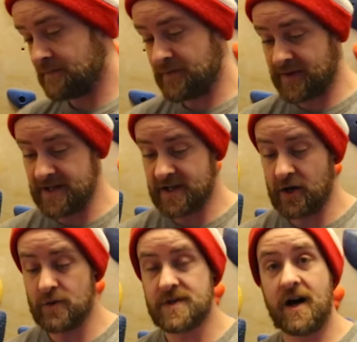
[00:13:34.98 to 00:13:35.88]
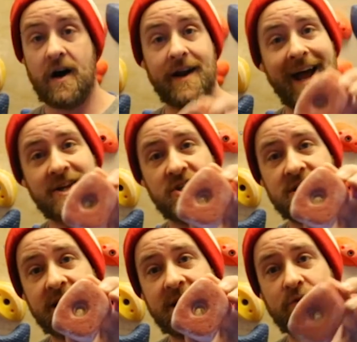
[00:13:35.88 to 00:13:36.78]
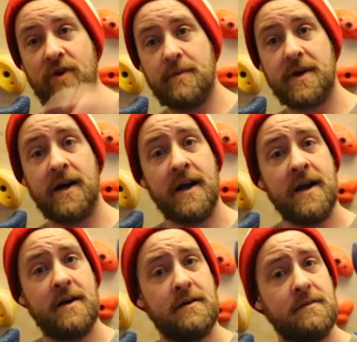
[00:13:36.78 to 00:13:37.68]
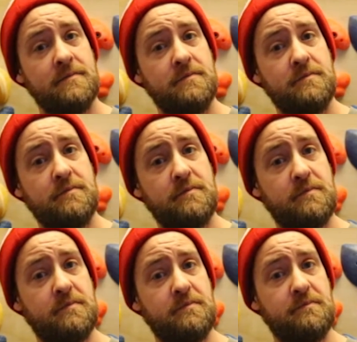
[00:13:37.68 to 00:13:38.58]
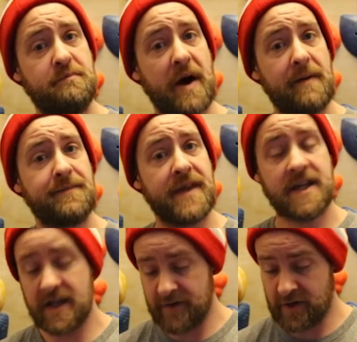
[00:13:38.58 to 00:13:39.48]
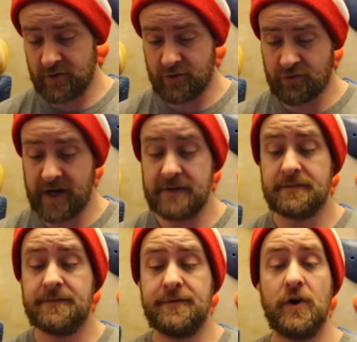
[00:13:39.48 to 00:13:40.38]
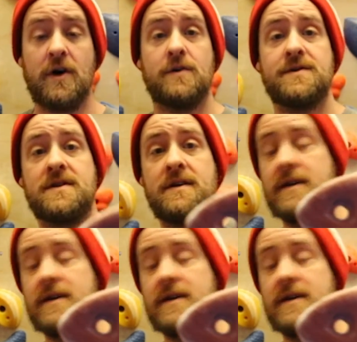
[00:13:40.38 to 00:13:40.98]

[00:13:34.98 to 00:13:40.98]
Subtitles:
it, but these holds aren't actually taking rubber, but they're giving great footholds.